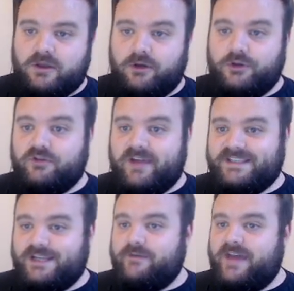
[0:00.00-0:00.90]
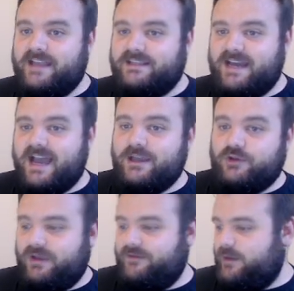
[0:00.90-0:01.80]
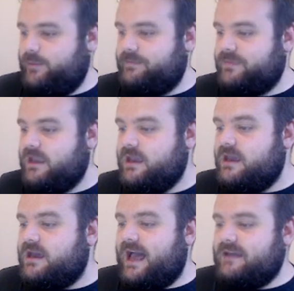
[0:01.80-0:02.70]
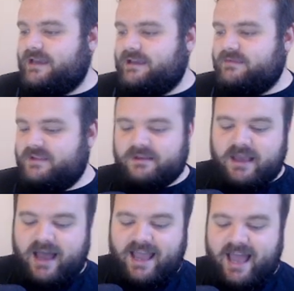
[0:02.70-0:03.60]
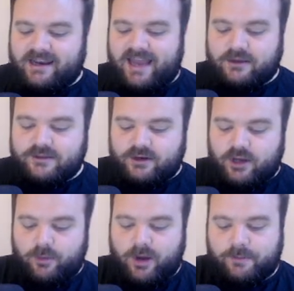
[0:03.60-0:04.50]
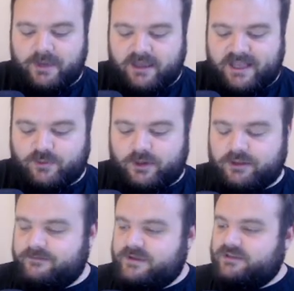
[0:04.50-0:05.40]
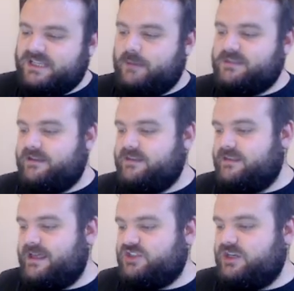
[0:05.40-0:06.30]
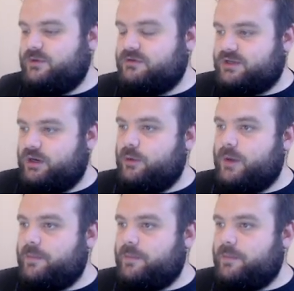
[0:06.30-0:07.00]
Underrated, overhated. I agree, flippant. I like I, I like the globe hopping. It's one of the few times I think that Chibnall's globe